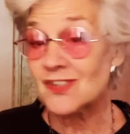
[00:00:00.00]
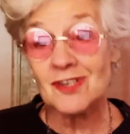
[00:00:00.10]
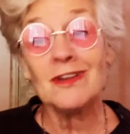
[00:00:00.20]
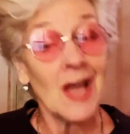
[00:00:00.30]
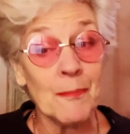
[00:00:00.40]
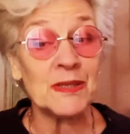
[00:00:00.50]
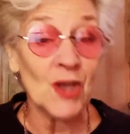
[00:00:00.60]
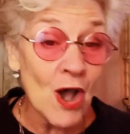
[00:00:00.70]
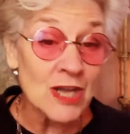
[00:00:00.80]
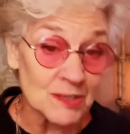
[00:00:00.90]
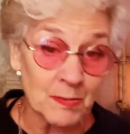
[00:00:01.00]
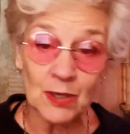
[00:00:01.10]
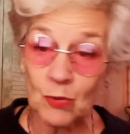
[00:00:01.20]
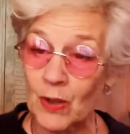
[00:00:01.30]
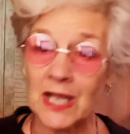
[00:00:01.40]
still up in the
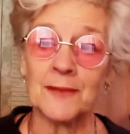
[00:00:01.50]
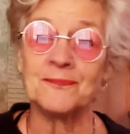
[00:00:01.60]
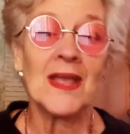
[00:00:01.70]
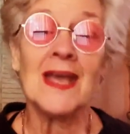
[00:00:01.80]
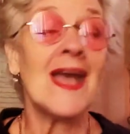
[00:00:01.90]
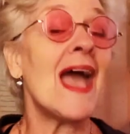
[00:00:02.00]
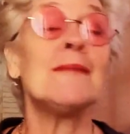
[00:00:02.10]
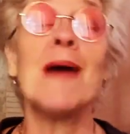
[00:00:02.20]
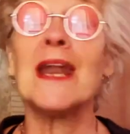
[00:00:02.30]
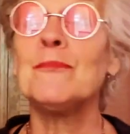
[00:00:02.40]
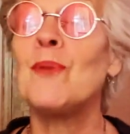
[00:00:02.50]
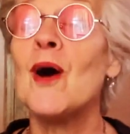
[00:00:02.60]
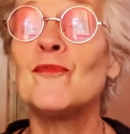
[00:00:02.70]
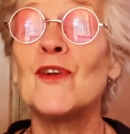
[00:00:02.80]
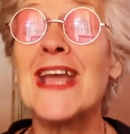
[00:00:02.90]
hospital wing, and Madame
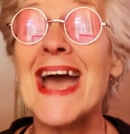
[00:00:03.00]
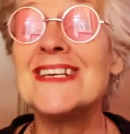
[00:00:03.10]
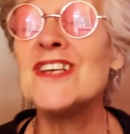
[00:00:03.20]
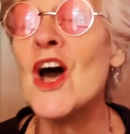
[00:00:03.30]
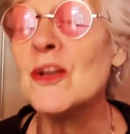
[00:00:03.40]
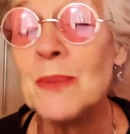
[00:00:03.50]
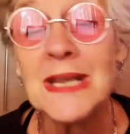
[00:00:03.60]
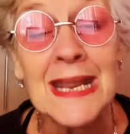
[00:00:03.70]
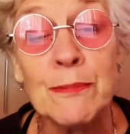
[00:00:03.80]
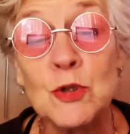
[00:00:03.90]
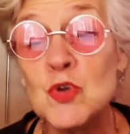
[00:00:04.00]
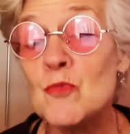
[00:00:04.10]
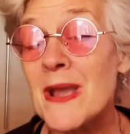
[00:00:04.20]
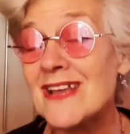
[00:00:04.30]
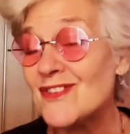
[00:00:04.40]
Pomfrey had not been able to
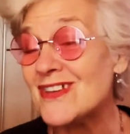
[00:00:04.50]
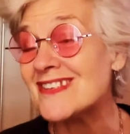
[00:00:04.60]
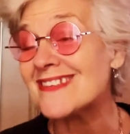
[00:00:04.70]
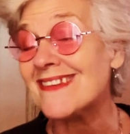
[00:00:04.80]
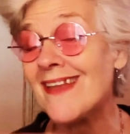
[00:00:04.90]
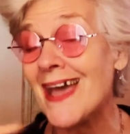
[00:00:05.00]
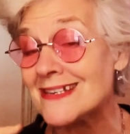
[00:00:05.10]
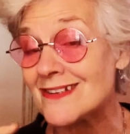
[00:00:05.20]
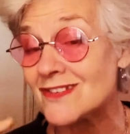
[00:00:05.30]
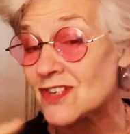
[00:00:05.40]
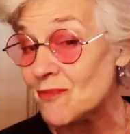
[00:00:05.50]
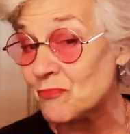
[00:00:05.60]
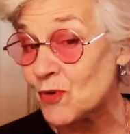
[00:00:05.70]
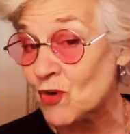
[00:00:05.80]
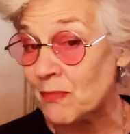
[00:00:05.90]
make the slightest
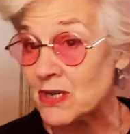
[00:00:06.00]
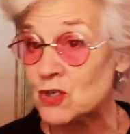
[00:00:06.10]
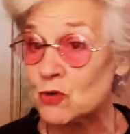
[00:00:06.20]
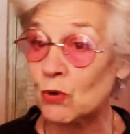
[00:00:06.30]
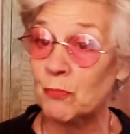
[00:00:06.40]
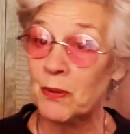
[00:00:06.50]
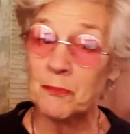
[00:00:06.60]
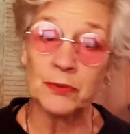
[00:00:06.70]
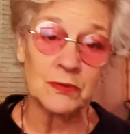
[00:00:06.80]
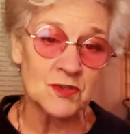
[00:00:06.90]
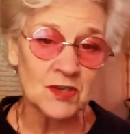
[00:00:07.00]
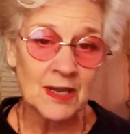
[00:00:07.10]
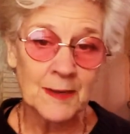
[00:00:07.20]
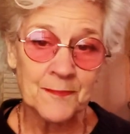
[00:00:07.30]
improvement to her pimples.